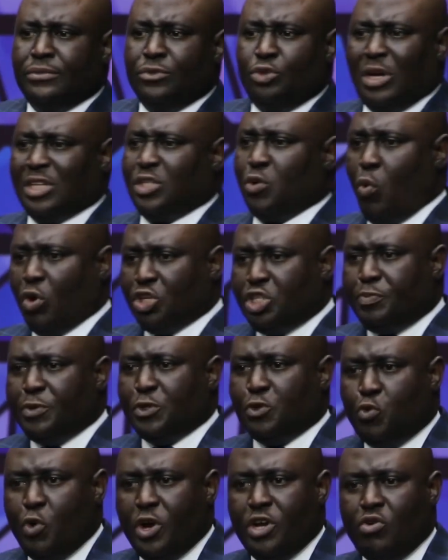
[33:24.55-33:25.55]
So as the
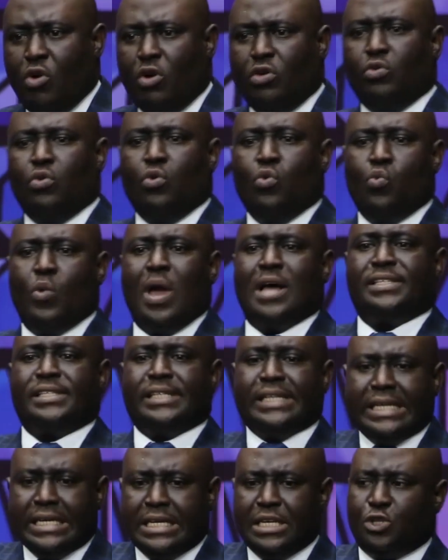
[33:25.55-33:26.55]
worship is going on, we are
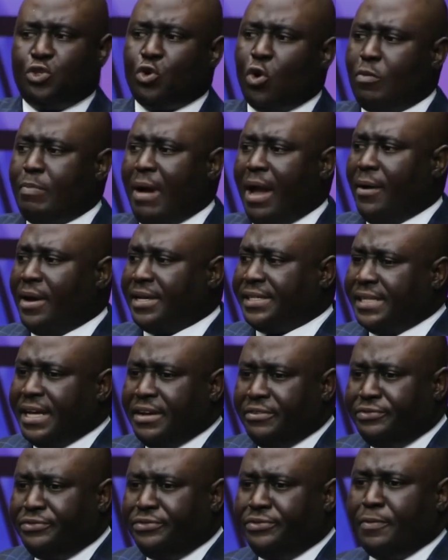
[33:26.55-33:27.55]
singing the song by
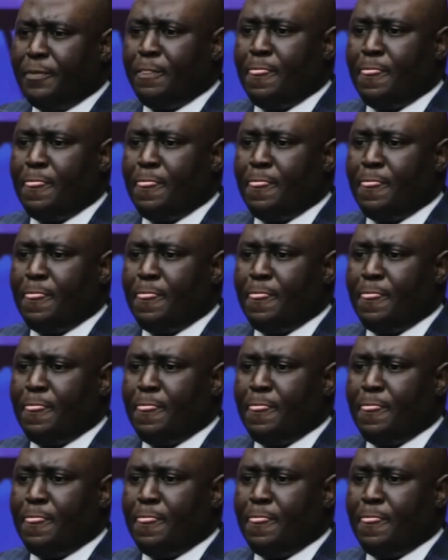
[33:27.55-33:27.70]
ourselves.